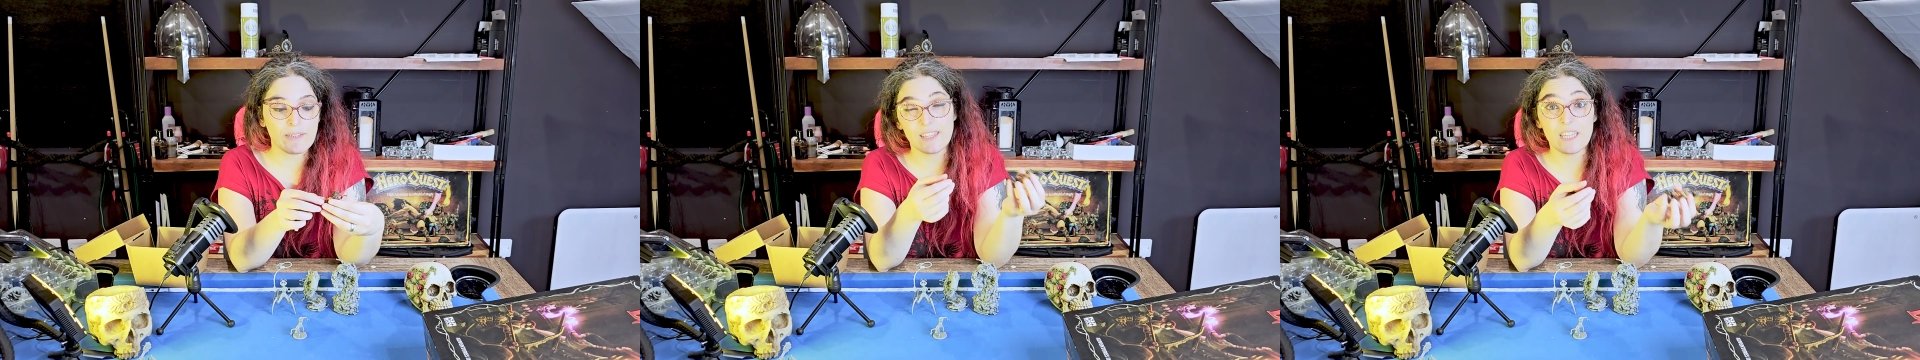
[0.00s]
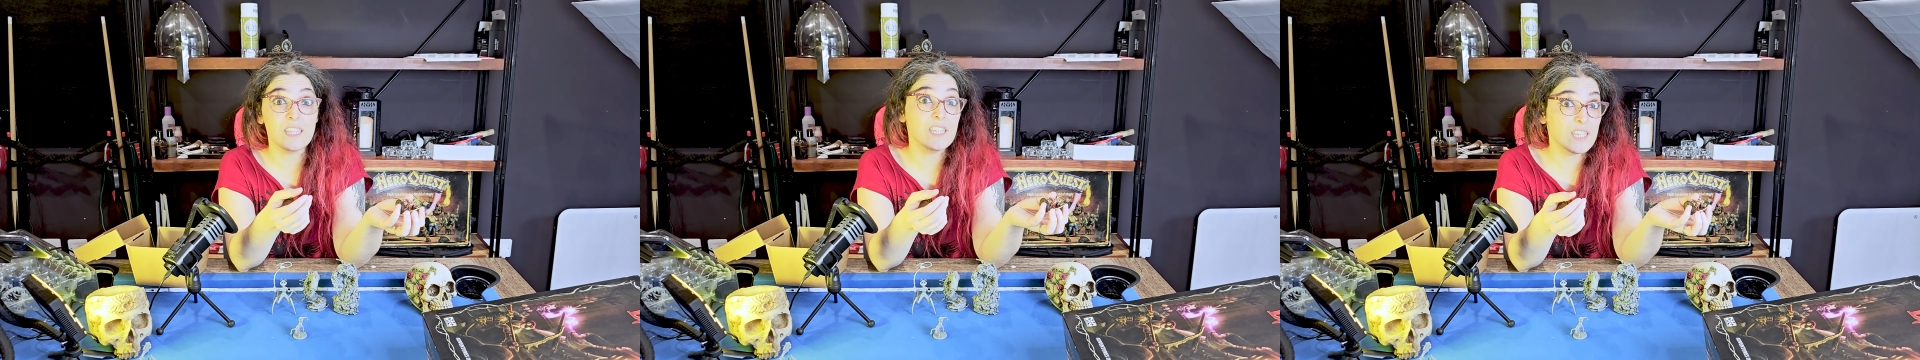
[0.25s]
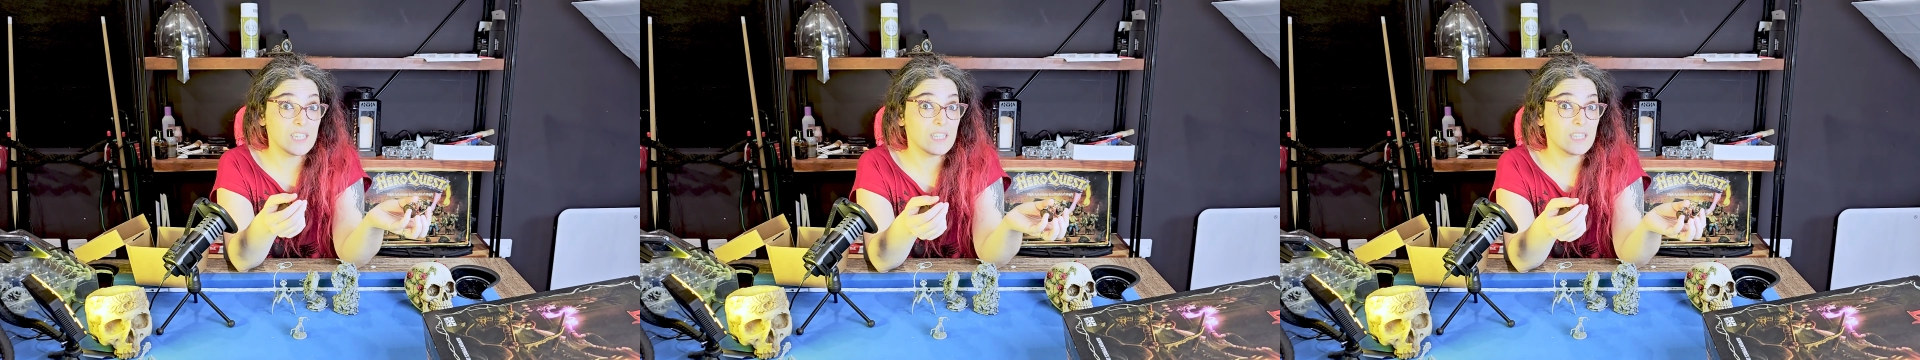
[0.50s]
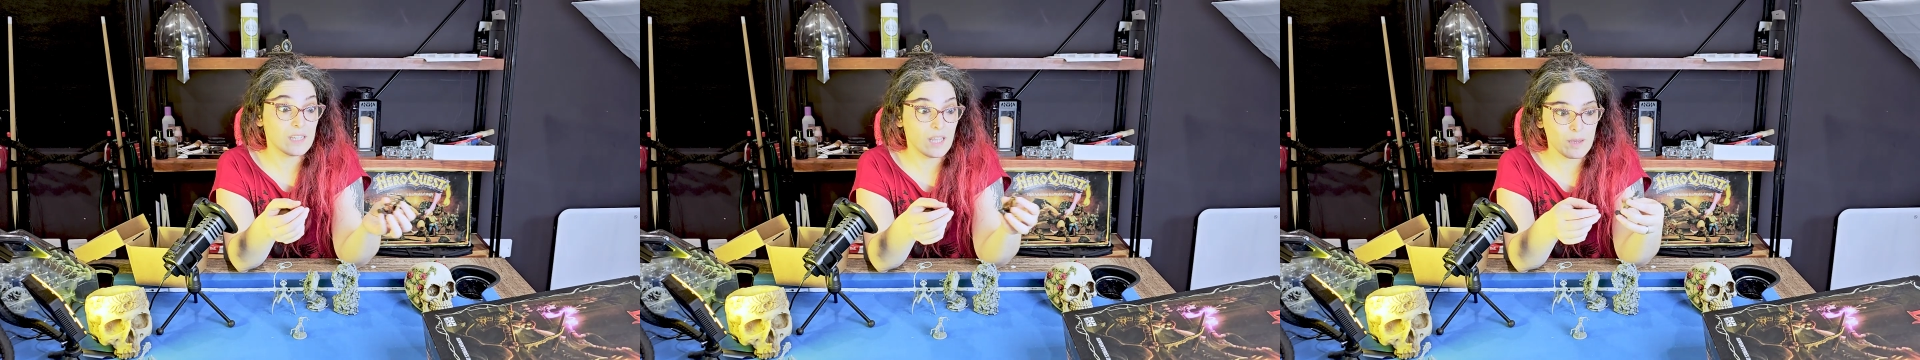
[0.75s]
at the
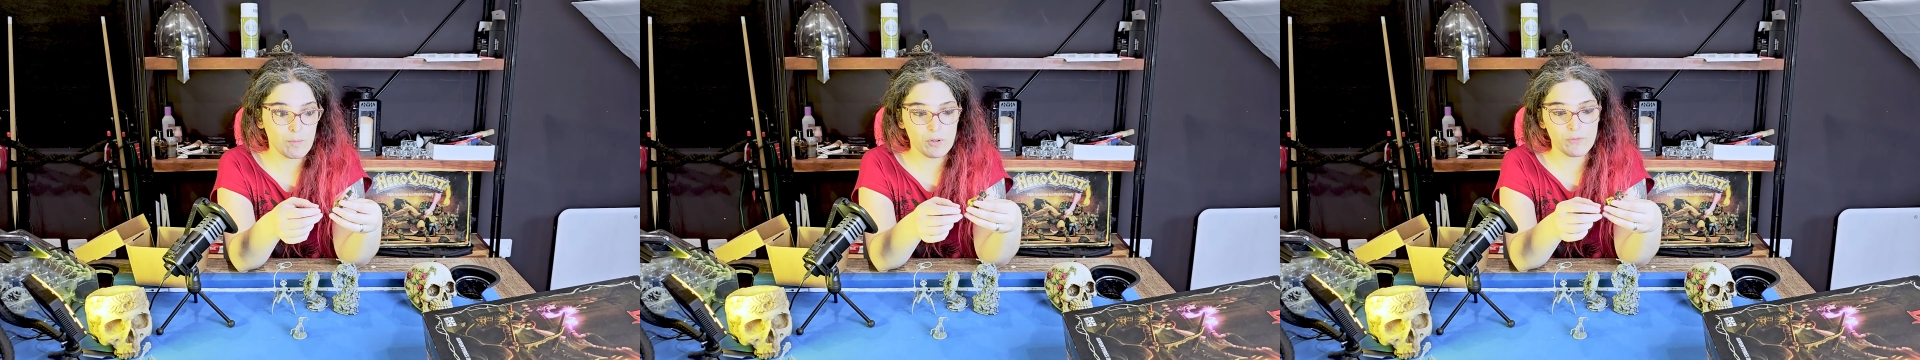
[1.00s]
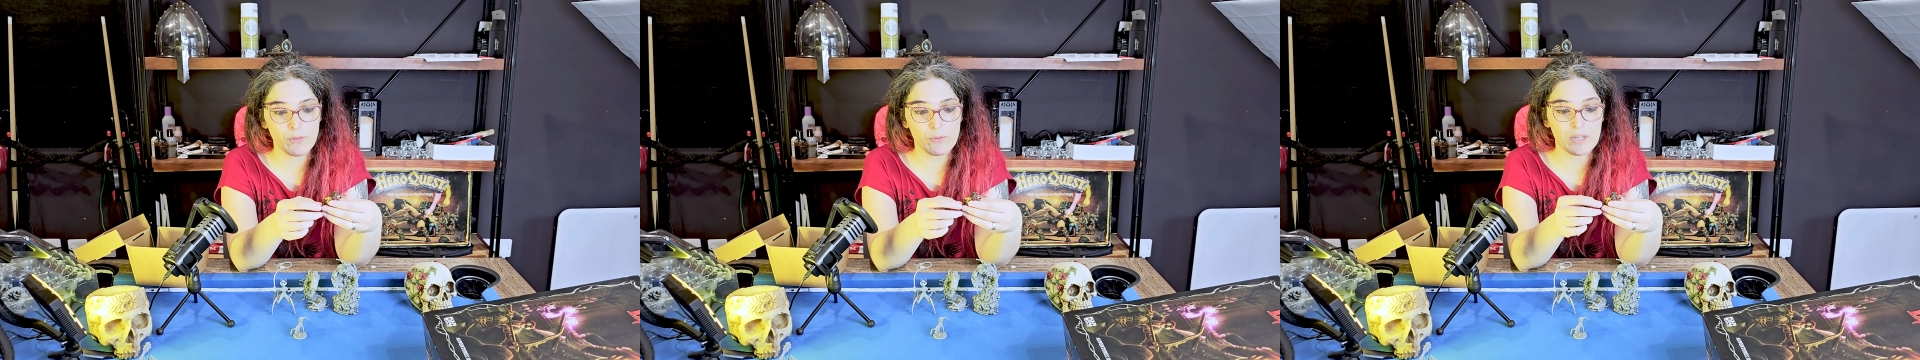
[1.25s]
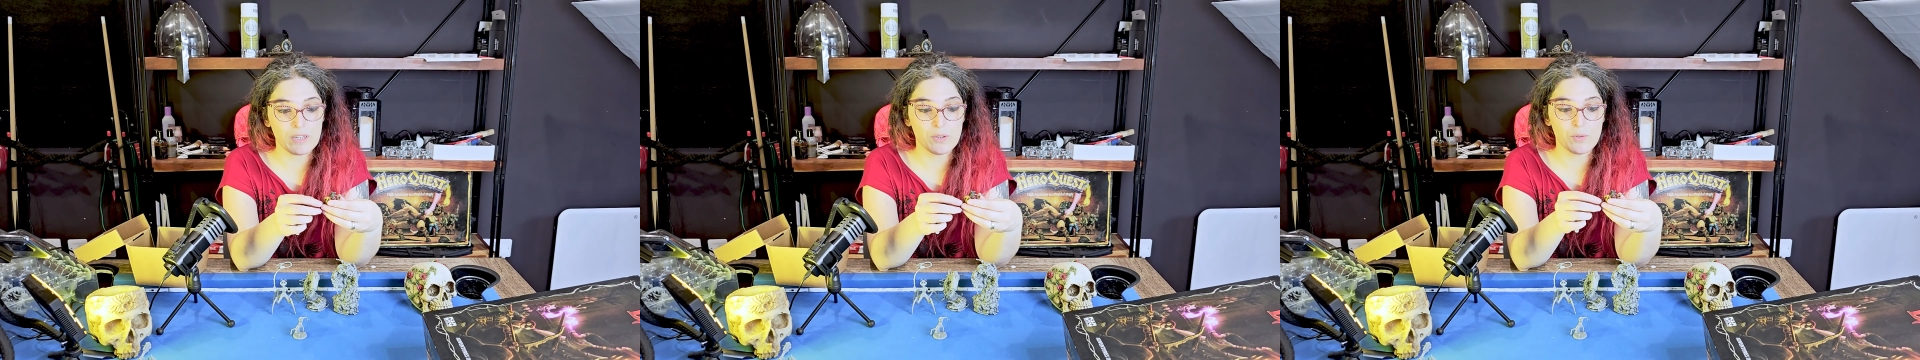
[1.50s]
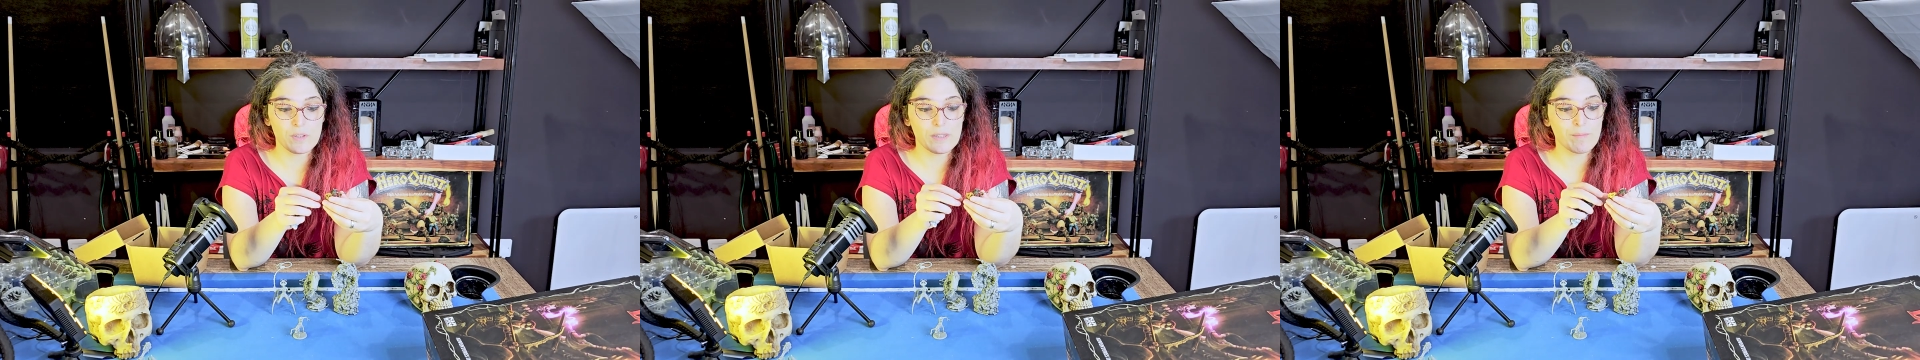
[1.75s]
D&D table if you want to
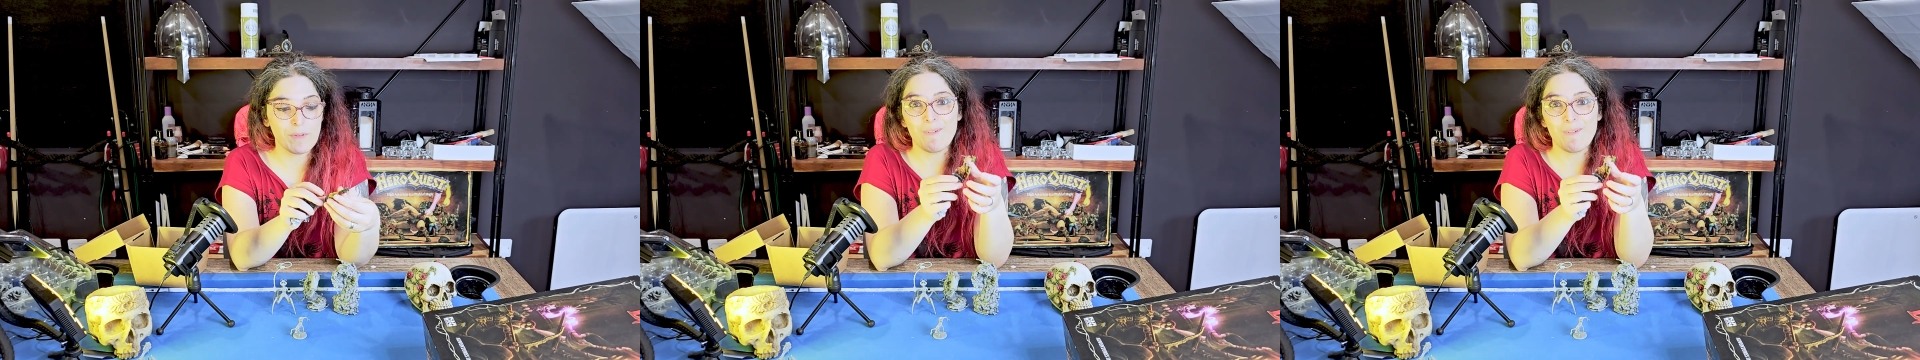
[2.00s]
use them.